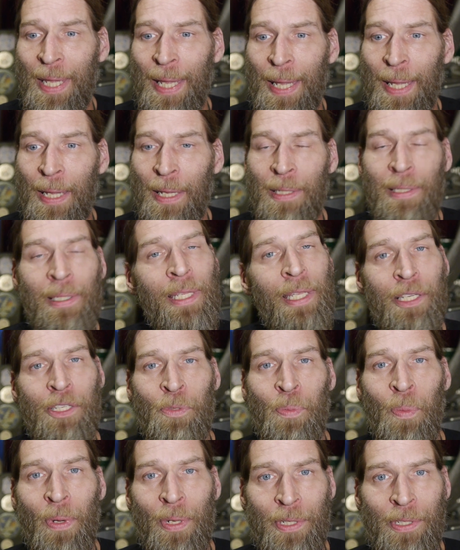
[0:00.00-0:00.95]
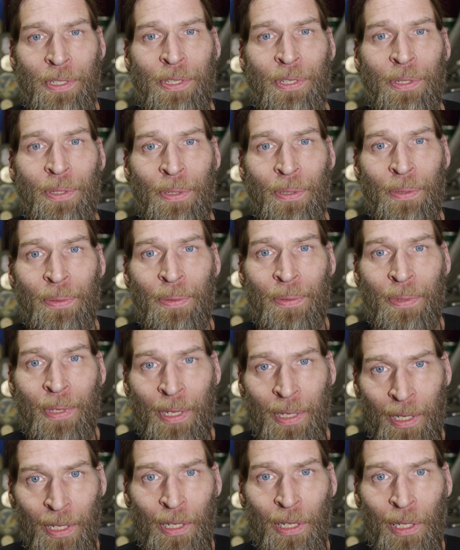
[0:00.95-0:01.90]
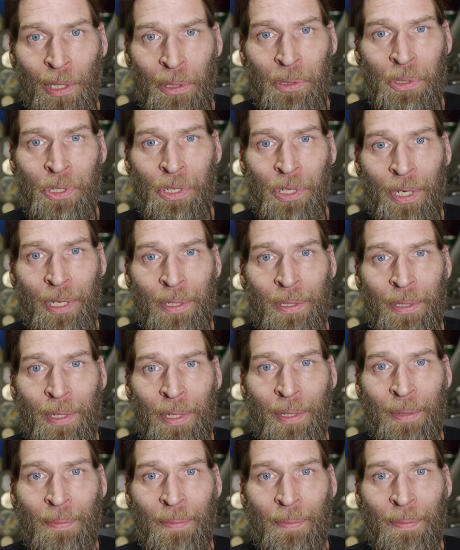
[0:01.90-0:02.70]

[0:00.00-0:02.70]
uh, leads one to the conclusion,